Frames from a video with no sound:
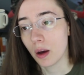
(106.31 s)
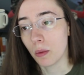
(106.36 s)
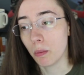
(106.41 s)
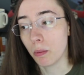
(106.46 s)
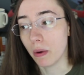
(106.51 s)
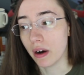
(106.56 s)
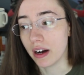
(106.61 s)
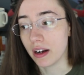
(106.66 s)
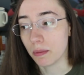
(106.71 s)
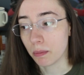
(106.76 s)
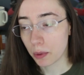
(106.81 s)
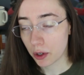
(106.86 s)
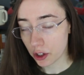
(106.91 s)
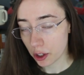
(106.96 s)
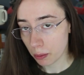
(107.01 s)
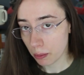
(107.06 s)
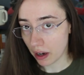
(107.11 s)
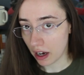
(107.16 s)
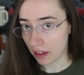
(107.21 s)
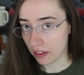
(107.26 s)
But
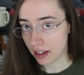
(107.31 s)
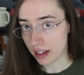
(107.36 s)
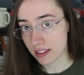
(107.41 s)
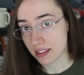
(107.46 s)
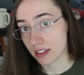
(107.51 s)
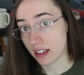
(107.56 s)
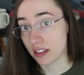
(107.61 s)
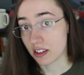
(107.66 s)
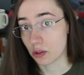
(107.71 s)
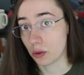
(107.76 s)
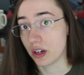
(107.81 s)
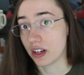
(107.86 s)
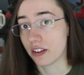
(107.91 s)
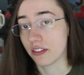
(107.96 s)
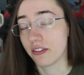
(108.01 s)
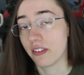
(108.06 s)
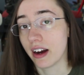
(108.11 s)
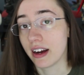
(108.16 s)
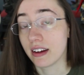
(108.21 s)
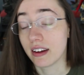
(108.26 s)
Murderbot thinks that it's going to
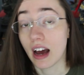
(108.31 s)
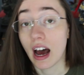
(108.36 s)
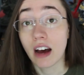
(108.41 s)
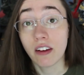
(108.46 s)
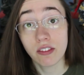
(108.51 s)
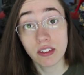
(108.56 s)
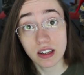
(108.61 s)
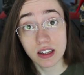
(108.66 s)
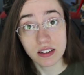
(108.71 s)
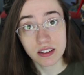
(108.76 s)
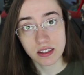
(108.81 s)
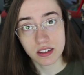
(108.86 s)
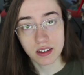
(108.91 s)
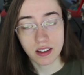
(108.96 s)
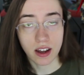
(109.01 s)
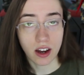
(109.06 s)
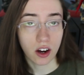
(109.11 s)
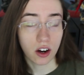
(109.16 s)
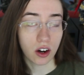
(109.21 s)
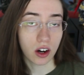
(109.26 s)
find evidence
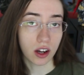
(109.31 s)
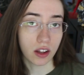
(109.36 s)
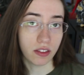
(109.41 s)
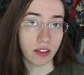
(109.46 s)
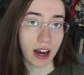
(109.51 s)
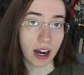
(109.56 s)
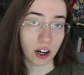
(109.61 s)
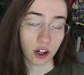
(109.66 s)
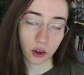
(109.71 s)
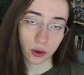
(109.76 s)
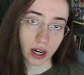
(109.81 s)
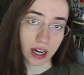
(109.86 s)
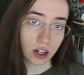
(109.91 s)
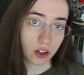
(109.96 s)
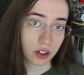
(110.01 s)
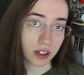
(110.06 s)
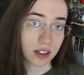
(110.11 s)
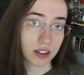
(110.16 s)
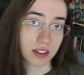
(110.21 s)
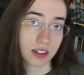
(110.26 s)
there that
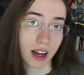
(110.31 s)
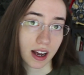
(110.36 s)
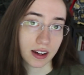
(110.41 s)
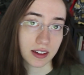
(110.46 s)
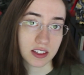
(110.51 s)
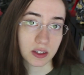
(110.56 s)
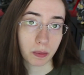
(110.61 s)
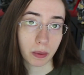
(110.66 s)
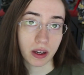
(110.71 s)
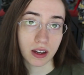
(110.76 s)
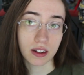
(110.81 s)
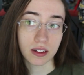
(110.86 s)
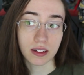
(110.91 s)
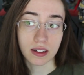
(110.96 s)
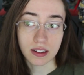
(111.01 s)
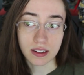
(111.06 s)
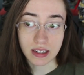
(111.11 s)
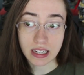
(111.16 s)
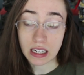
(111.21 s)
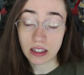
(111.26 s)
GrayCris has
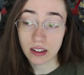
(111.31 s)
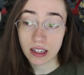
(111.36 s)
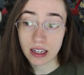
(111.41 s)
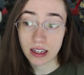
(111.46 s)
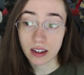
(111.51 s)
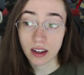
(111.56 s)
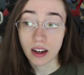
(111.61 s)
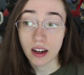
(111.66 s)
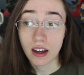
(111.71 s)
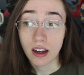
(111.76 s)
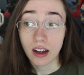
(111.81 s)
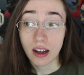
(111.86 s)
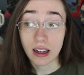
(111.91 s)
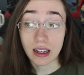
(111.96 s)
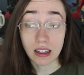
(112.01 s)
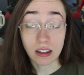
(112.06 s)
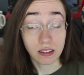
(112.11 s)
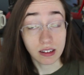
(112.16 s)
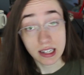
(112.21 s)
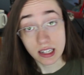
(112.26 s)
been dealing
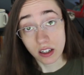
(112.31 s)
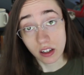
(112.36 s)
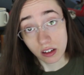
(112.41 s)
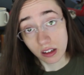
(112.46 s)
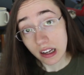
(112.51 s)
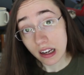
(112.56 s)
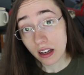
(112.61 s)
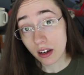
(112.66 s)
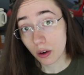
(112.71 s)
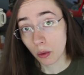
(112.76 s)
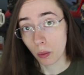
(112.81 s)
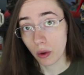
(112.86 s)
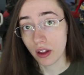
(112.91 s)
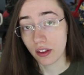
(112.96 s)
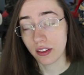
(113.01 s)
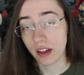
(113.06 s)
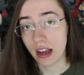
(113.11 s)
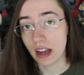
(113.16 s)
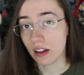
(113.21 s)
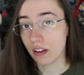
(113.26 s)
illegally
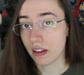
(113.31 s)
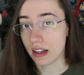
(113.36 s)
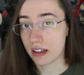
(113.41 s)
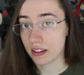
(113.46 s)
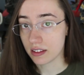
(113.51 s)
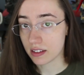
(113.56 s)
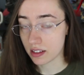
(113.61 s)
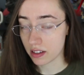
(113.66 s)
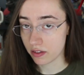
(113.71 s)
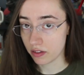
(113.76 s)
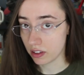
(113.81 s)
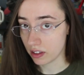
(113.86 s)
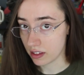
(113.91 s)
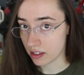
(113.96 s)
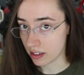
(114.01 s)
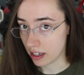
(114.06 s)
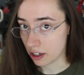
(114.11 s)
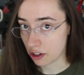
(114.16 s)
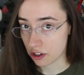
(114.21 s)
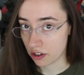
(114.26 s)
with alien
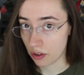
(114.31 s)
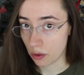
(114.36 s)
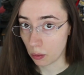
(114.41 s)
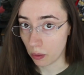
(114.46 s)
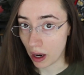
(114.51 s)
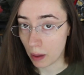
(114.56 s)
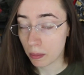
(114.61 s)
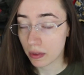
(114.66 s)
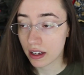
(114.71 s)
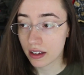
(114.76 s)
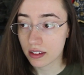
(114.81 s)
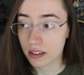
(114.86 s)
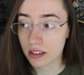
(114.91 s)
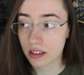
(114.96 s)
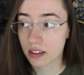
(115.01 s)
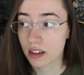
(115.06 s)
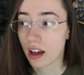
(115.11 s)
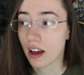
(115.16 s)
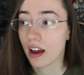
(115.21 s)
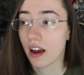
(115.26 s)
civilization
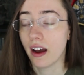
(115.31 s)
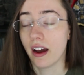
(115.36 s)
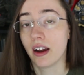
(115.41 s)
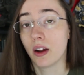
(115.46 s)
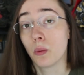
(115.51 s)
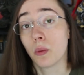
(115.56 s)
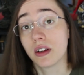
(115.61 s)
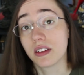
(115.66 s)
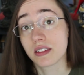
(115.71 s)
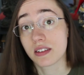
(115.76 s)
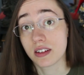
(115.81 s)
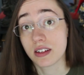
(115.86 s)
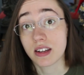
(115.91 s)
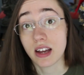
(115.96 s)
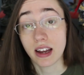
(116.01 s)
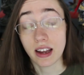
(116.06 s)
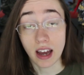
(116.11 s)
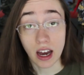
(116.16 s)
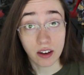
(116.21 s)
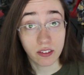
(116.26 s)
remnants, and it wants to
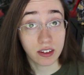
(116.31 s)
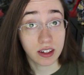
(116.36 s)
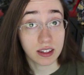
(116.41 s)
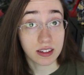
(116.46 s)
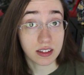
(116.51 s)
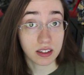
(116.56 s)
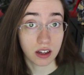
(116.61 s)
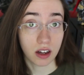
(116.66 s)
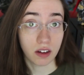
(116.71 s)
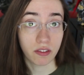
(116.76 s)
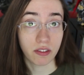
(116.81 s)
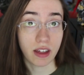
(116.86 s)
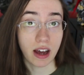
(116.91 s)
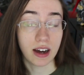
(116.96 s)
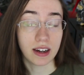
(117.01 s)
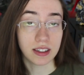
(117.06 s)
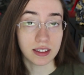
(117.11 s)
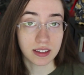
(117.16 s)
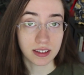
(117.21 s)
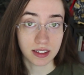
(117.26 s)
take evidence of
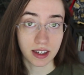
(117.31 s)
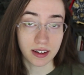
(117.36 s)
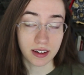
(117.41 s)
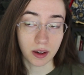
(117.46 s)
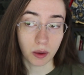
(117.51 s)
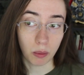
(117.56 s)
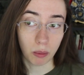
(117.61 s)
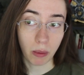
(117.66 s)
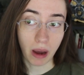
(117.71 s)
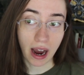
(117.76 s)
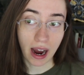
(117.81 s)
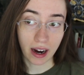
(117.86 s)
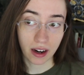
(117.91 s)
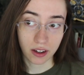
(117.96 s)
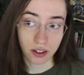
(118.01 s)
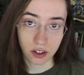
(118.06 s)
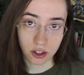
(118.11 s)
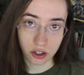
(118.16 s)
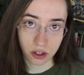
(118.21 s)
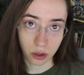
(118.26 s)
that and send it
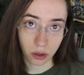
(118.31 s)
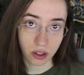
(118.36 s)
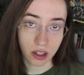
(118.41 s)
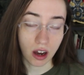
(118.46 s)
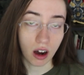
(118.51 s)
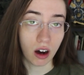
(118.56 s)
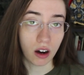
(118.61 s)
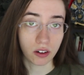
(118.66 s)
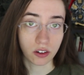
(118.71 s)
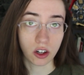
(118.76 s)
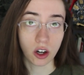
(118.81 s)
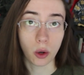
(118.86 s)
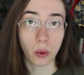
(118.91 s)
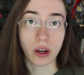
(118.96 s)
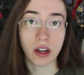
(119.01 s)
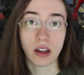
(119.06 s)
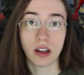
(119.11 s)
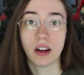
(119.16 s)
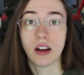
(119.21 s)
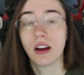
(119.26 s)
back to the
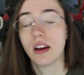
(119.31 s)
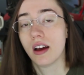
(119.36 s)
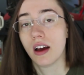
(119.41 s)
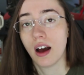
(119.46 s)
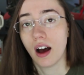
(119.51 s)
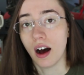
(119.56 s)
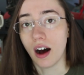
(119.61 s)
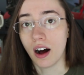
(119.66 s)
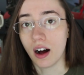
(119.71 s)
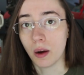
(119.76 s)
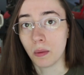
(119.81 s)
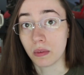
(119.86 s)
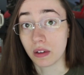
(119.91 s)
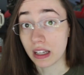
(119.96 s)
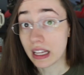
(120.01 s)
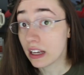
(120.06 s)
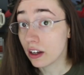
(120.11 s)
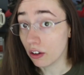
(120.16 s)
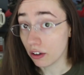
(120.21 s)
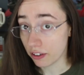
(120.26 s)
ongoing um,
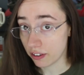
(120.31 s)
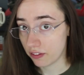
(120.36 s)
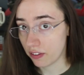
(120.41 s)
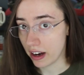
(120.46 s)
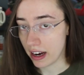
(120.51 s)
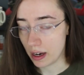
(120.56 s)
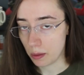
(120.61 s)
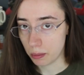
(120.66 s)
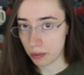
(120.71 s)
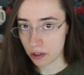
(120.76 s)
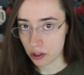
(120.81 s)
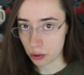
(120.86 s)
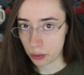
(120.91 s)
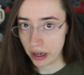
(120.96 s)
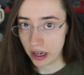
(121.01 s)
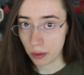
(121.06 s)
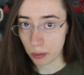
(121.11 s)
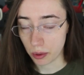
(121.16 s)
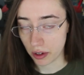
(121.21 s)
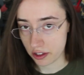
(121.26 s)
legal fight
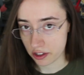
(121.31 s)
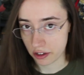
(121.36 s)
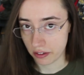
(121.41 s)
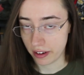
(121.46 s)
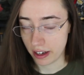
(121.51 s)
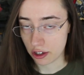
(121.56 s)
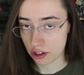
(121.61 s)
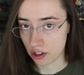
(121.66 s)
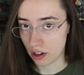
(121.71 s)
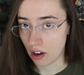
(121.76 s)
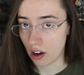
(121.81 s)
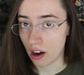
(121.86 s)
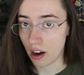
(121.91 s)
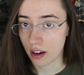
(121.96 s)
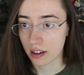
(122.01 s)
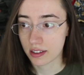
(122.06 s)
between PreservationAux